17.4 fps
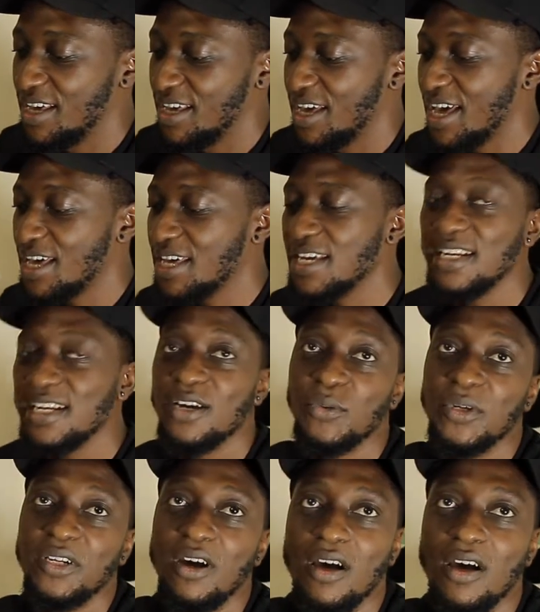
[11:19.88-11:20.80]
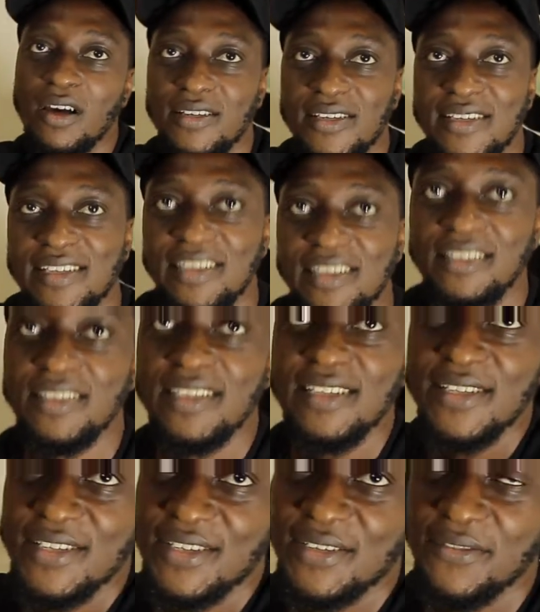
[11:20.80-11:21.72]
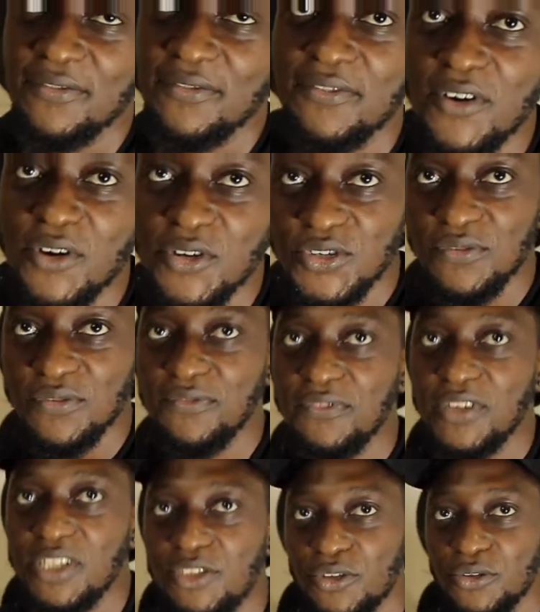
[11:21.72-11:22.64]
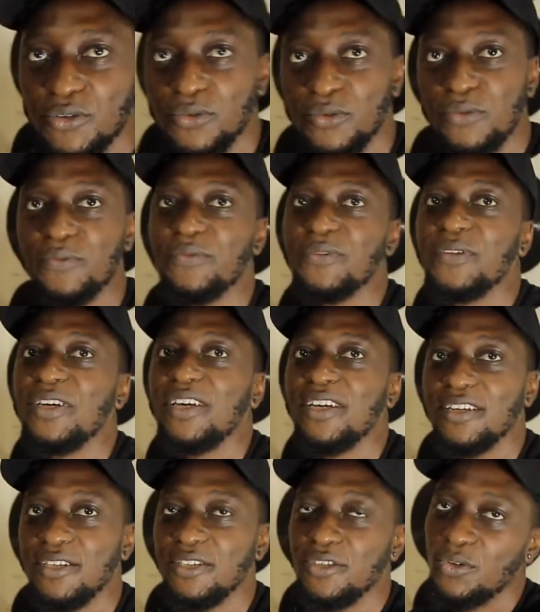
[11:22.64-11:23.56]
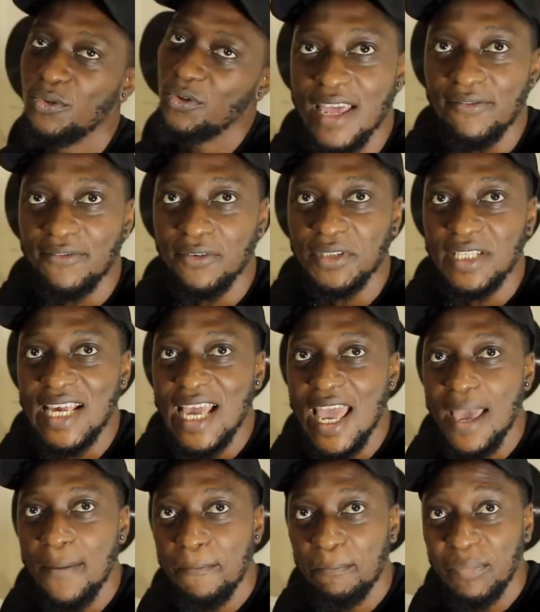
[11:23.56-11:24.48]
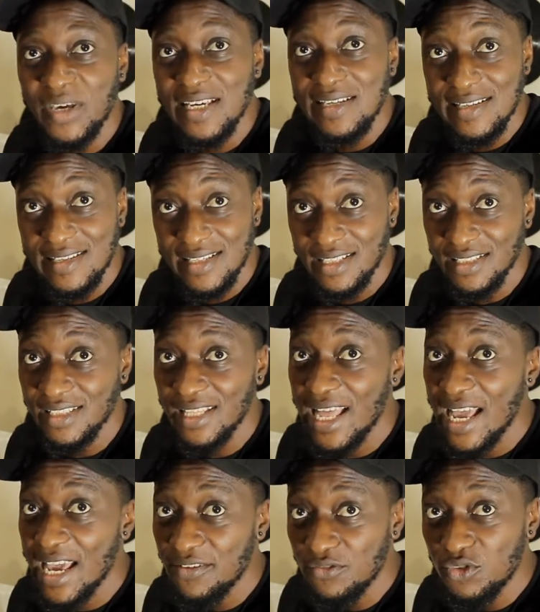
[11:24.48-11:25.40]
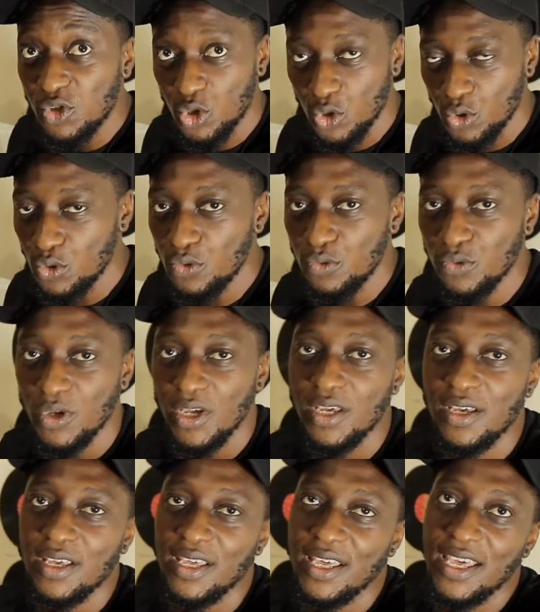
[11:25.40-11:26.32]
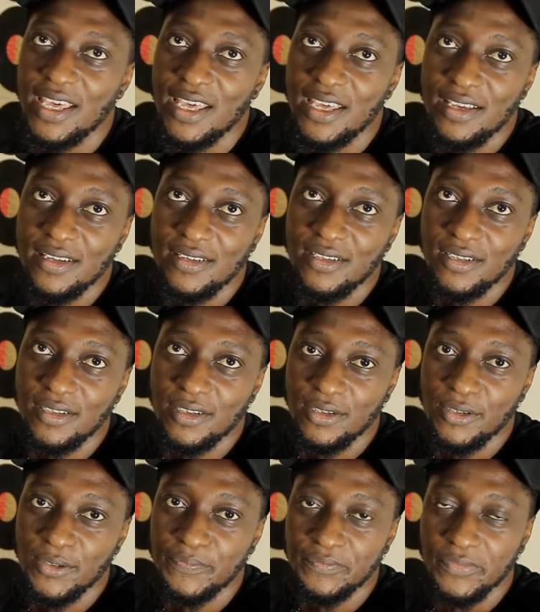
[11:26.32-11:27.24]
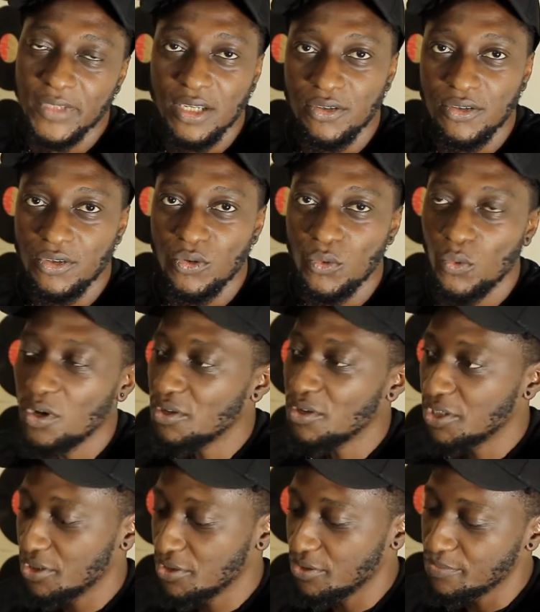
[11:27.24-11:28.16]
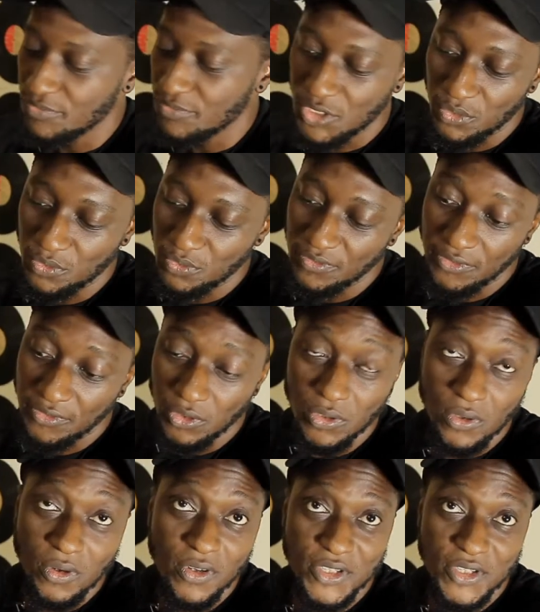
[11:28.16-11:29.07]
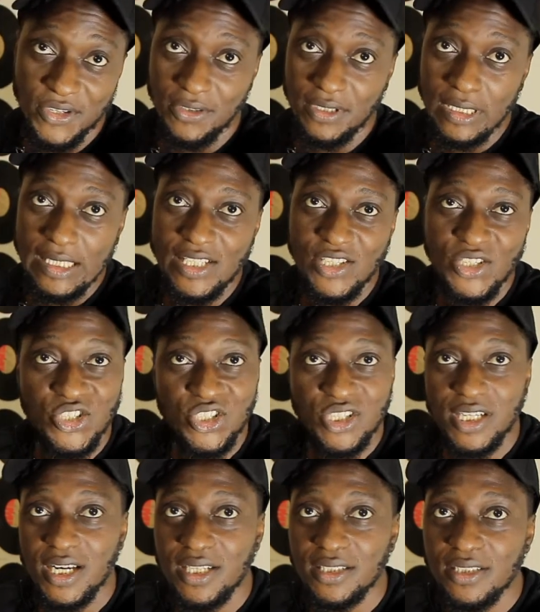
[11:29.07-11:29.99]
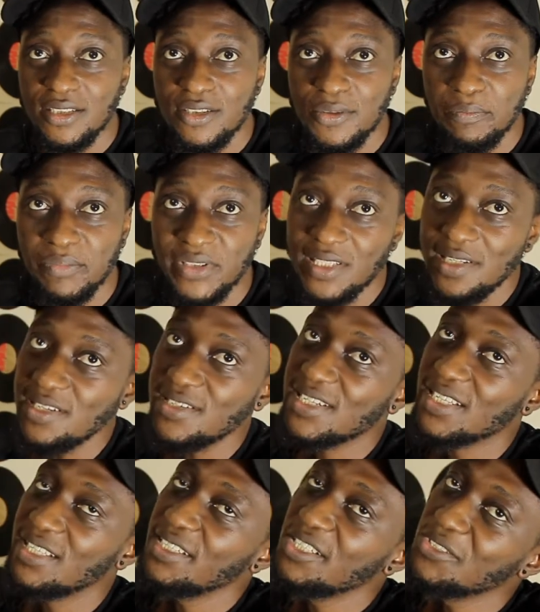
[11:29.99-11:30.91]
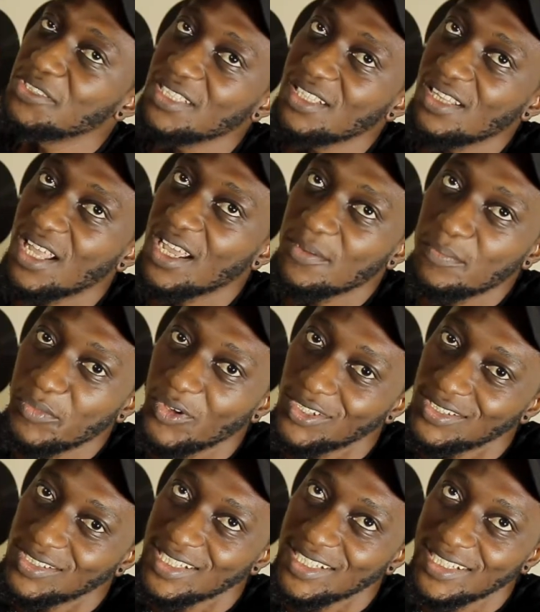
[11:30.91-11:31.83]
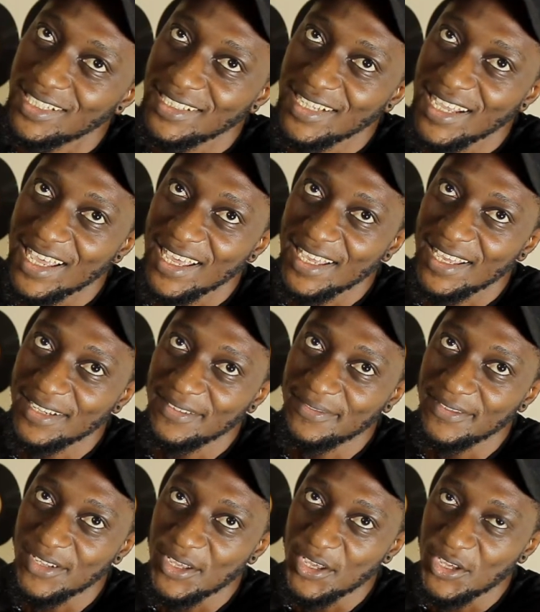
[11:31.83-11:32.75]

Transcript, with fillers: hanging out with us in this first video, you know, for the MPC Live 2 and um, you're welcome to follow us on this channel. Please click on the like button and